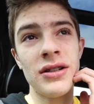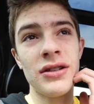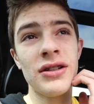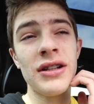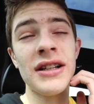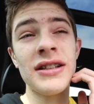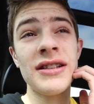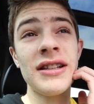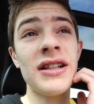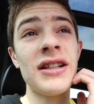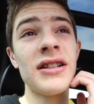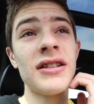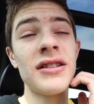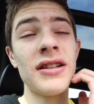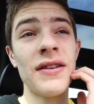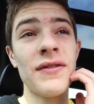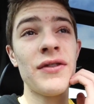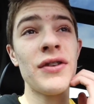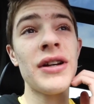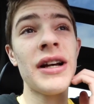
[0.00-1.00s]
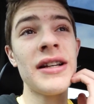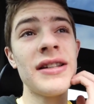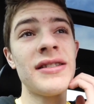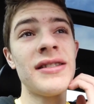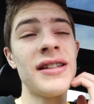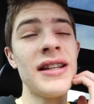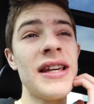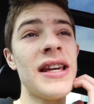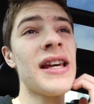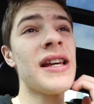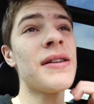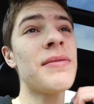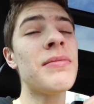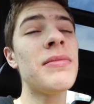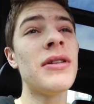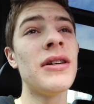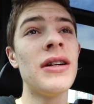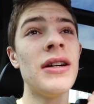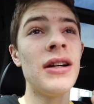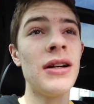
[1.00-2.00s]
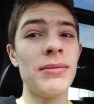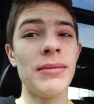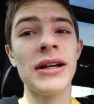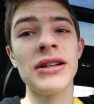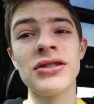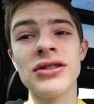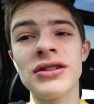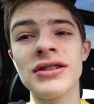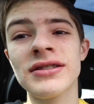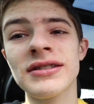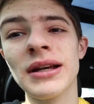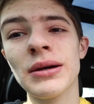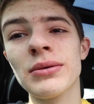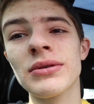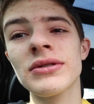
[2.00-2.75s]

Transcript: You guys need to, if you guys see him, make sure to say